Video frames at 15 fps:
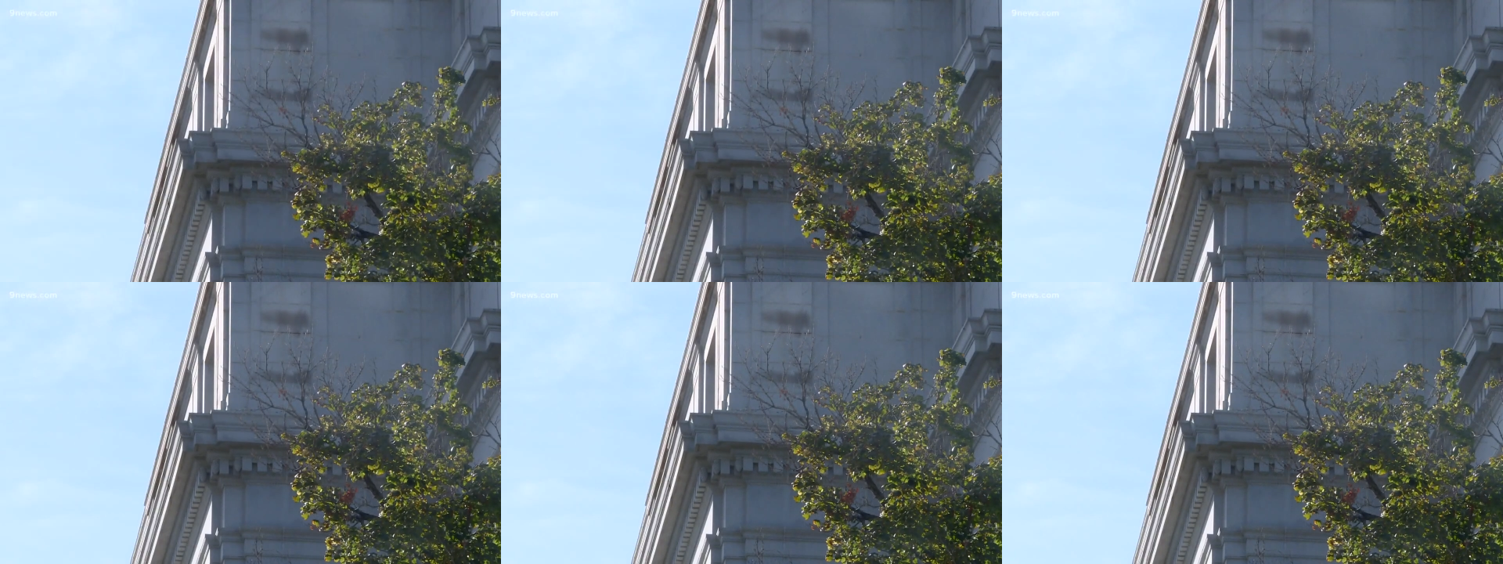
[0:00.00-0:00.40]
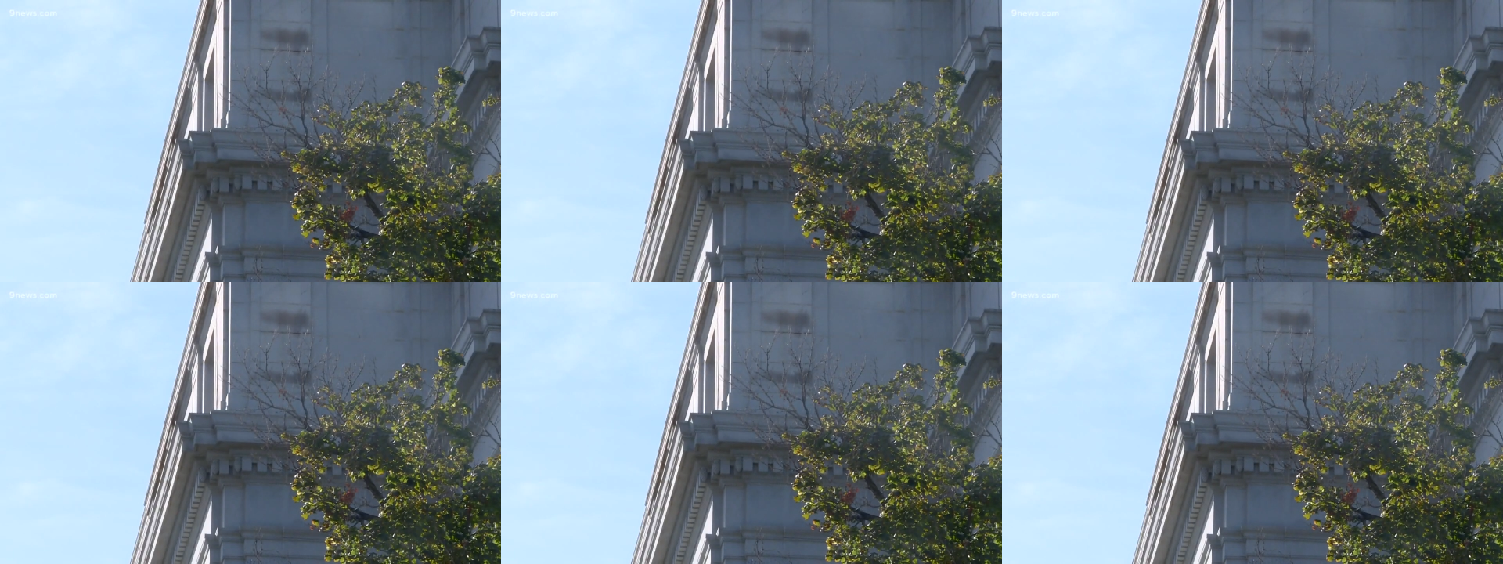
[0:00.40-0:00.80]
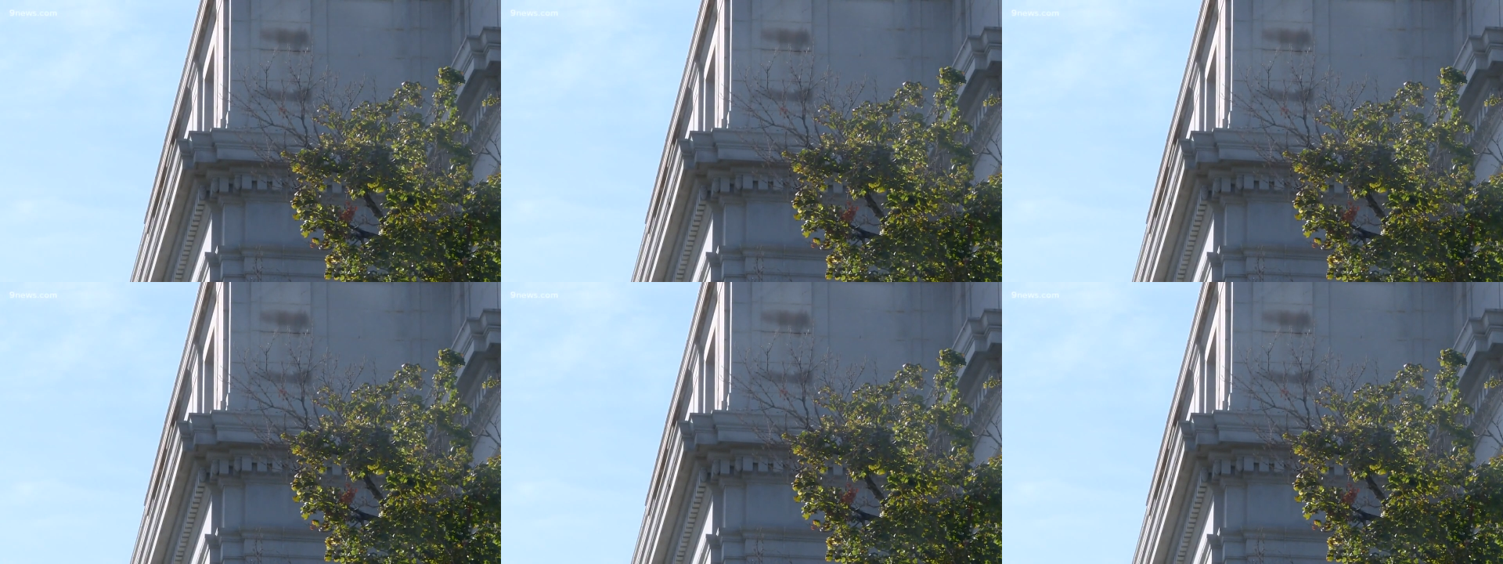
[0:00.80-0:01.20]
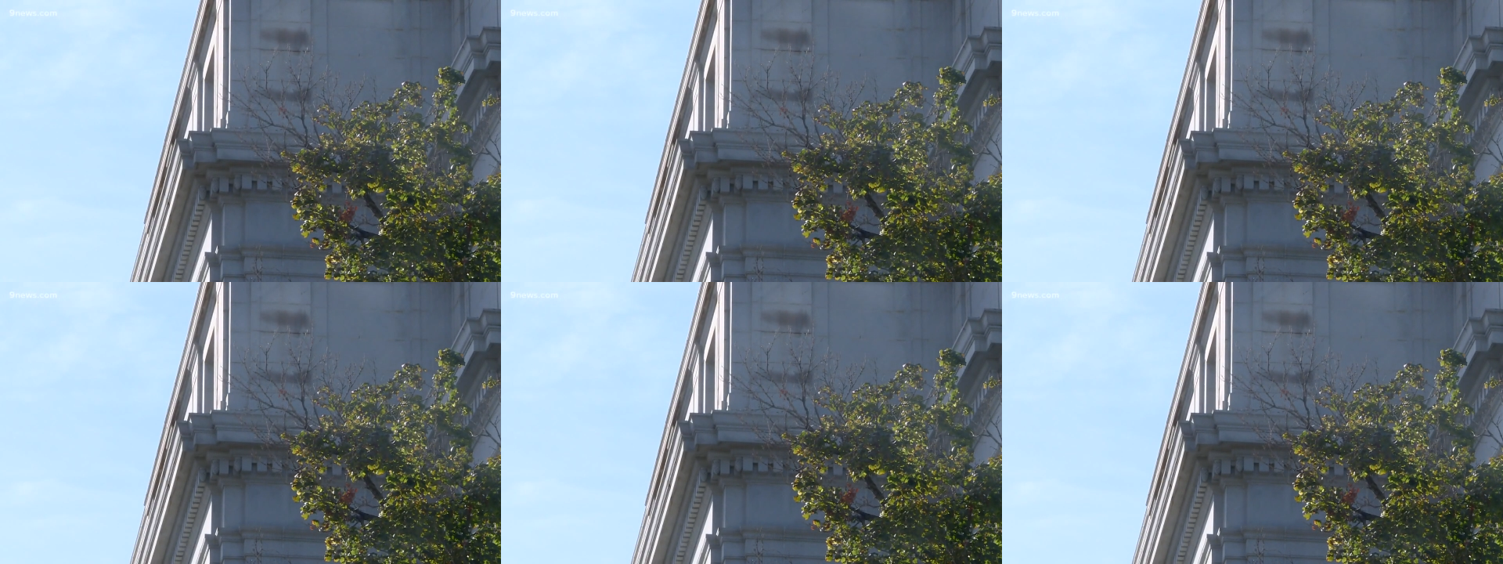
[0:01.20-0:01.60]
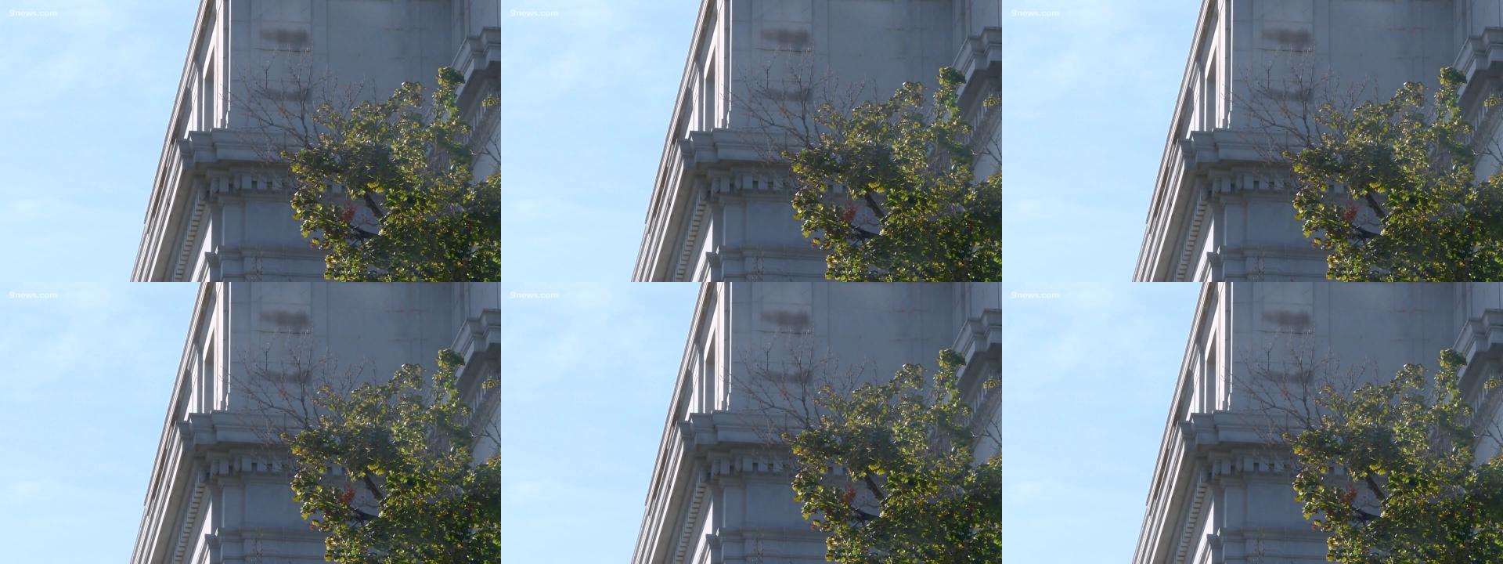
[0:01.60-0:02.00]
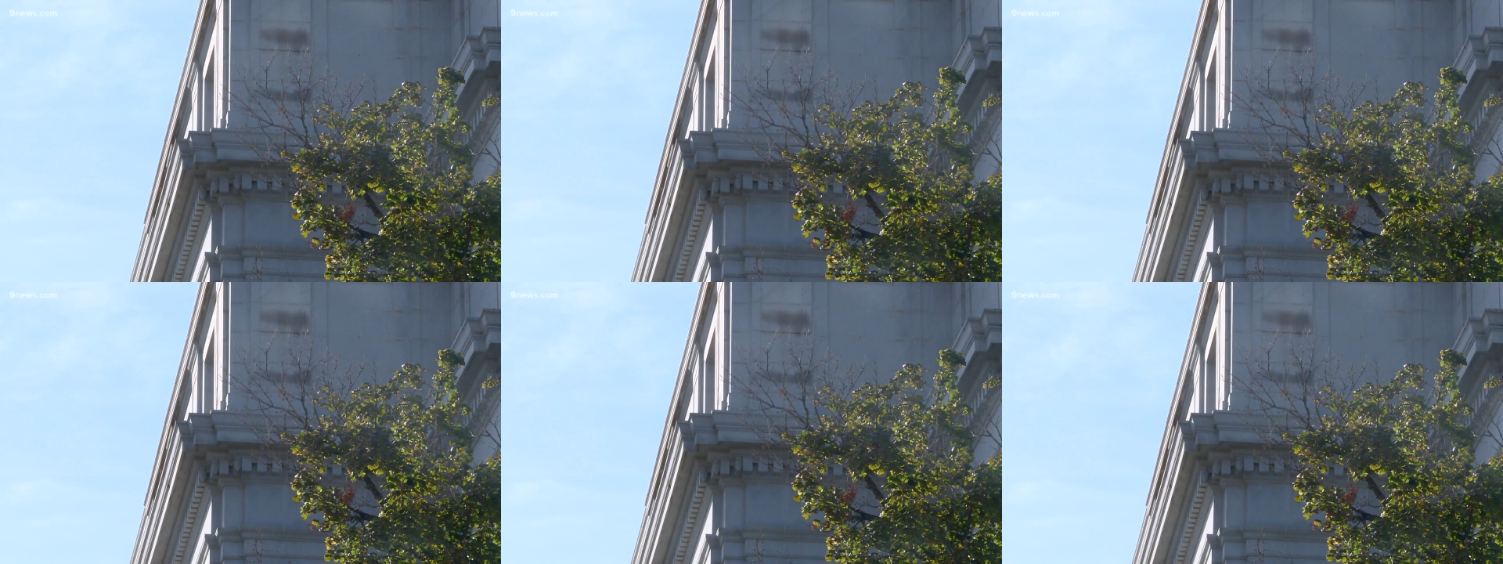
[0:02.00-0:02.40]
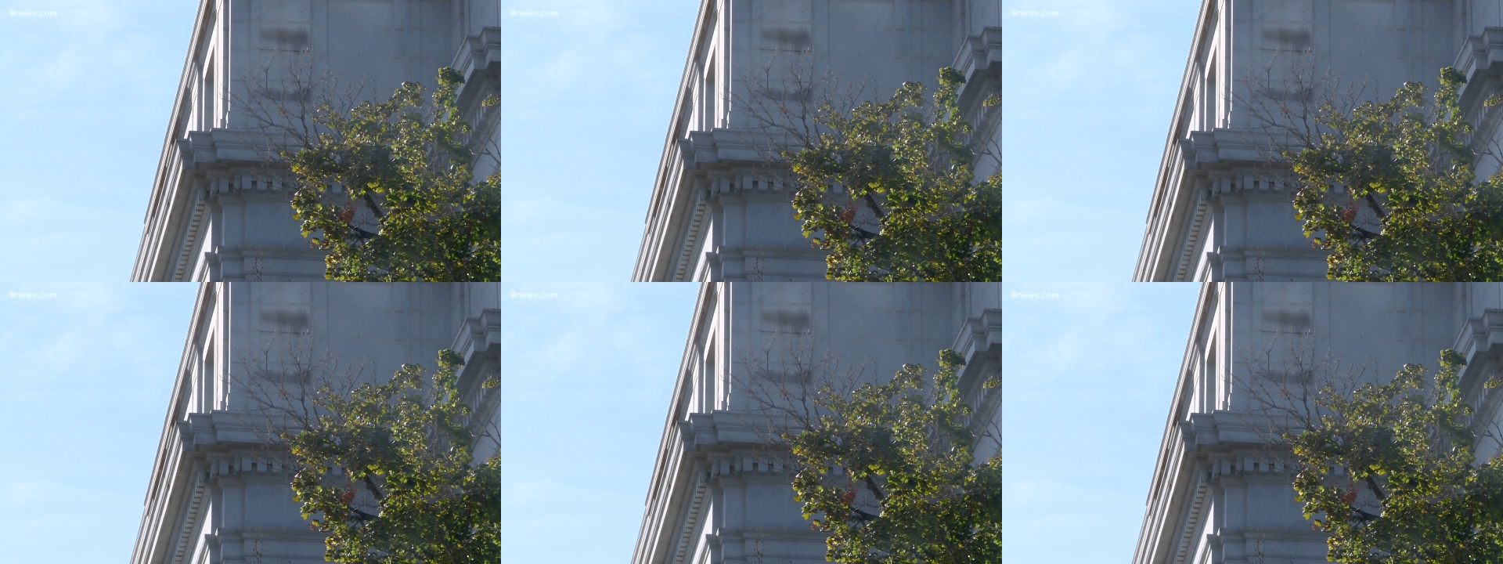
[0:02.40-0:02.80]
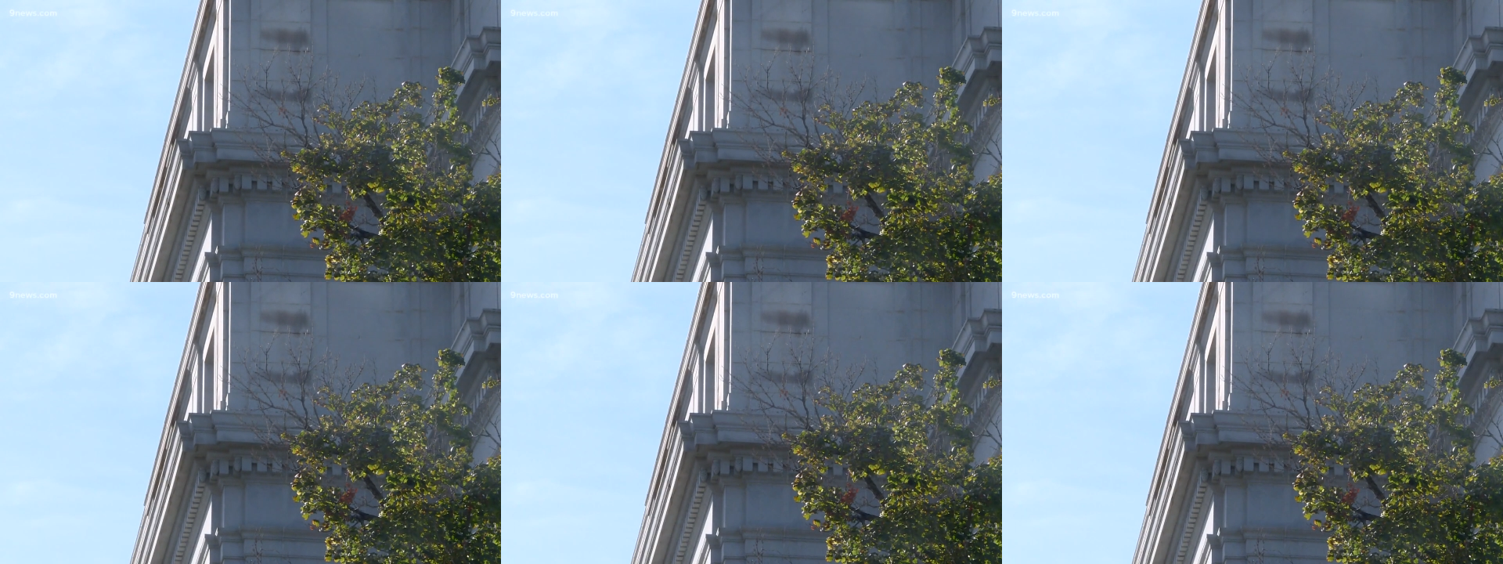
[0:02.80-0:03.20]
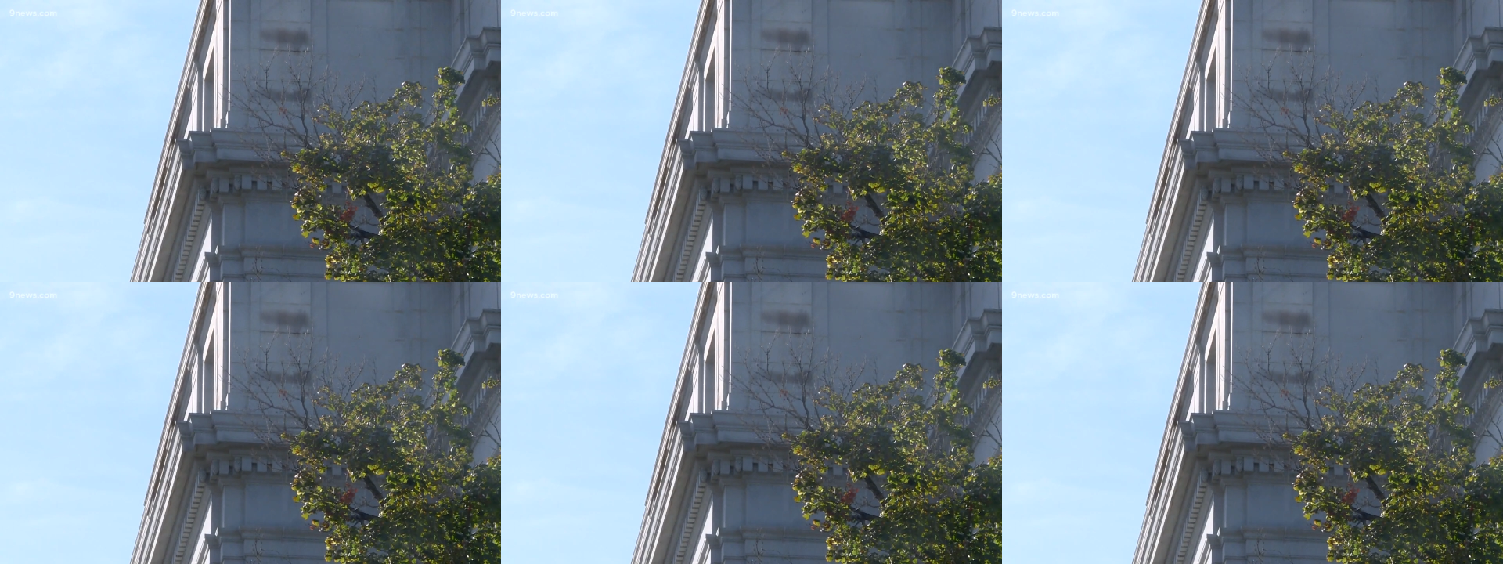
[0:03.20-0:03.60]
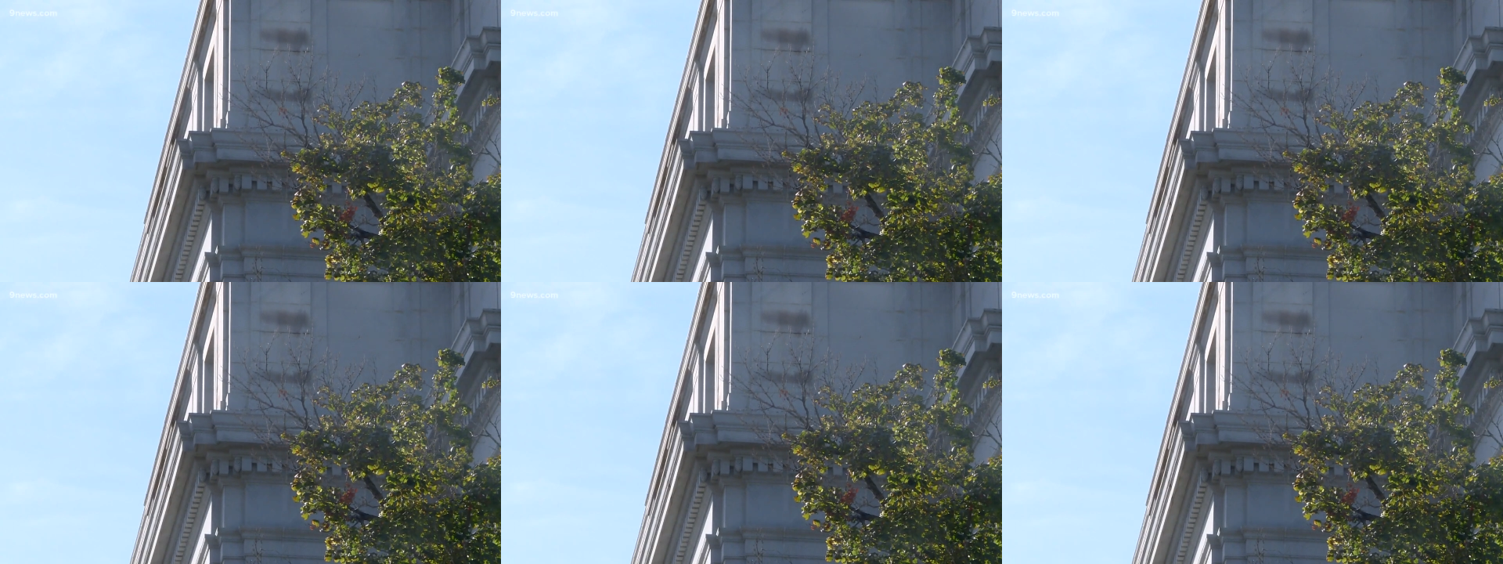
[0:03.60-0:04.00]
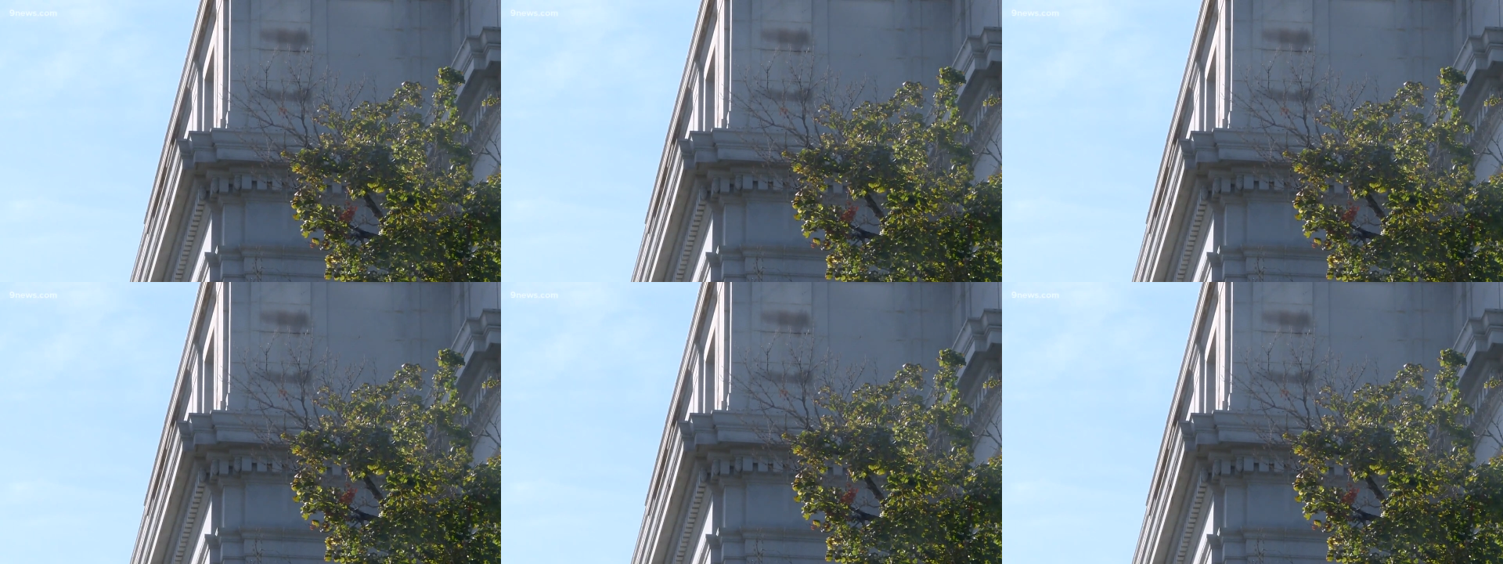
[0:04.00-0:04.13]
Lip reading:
Nobody's mouth can be seen.